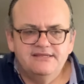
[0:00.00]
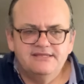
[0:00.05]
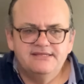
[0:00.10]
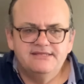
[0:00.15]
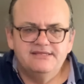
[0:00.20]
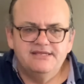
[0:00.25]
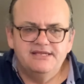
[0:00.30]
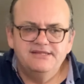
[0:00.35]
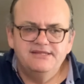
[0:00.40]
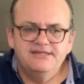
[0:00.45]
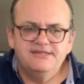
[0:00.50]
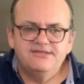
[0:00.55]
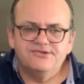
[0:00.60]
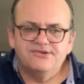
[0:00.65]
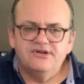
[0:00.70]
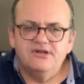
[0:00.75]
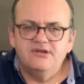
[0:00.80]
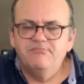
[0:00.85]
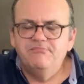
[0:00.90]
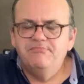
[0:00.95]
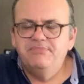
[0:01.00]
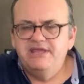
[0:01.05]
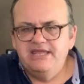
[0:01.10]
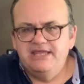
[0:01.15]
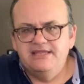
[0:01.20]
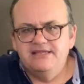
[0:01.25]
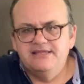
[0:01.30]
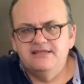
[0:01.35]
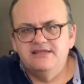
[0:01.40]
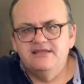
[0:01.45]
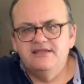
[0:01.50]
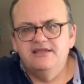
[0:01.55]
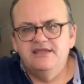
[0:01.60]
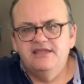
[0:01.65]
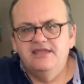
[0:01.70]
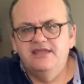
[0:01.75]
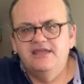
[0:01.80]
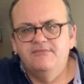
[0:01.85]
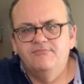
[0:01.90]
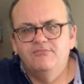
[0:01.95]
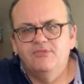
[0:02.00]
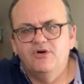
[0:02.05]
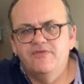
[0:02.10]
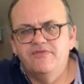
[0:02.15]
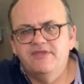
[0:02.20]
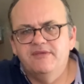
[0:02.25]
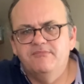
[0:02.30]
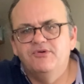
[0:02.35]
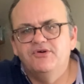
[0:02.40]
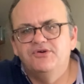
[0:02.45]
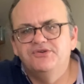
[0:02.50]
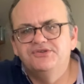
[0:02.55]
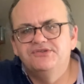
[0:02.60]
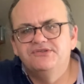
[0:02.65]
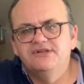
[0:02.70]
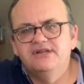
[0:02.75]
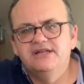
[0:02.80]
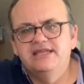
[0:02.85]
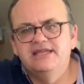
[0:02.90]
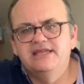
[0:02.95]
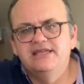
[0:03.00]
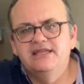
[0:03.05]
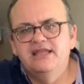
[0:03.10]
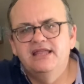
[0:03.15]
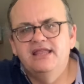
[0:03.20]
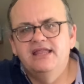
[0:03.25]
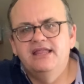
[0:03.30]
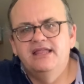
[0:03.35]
central piece, both emotionally